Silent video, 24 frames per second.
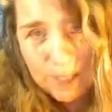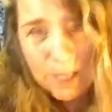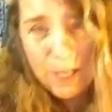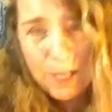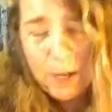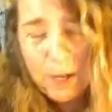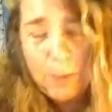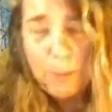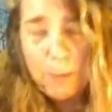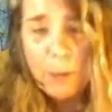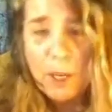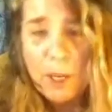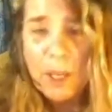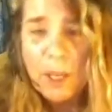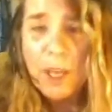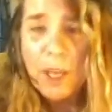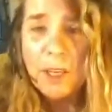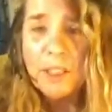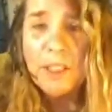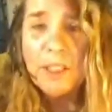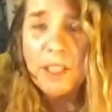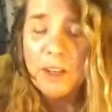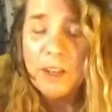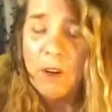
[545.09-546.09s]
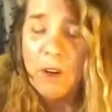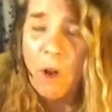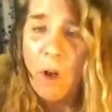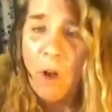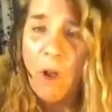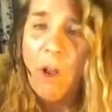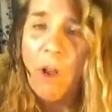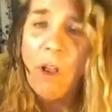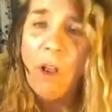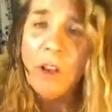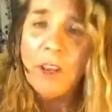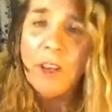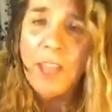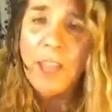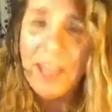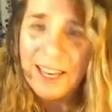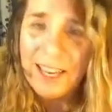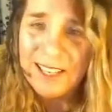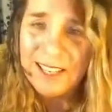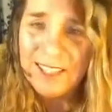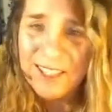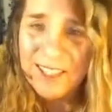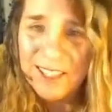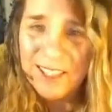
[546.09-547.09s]
because in all
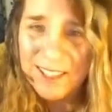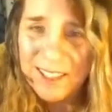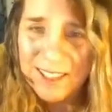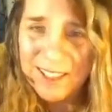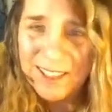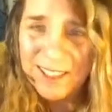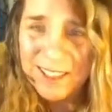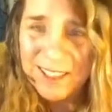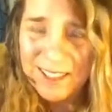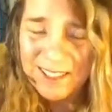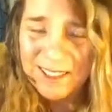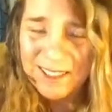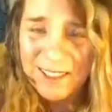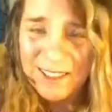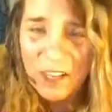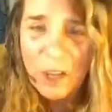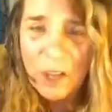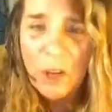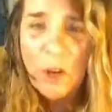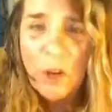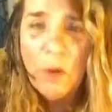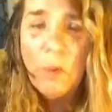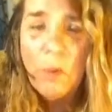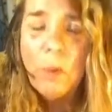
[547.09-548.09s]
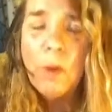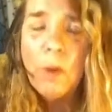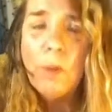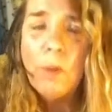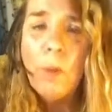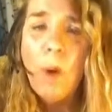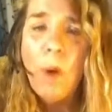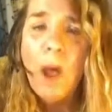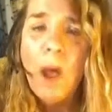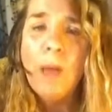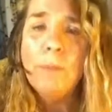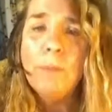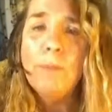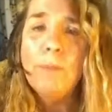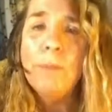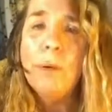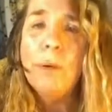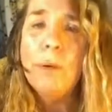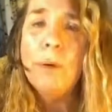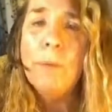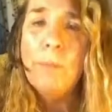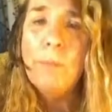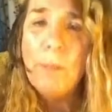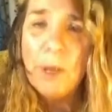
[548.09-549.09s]
cases, we want
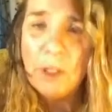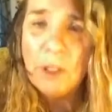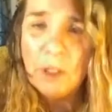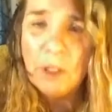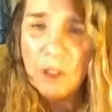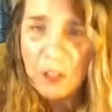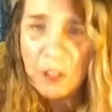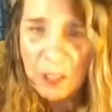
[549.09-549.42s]
permission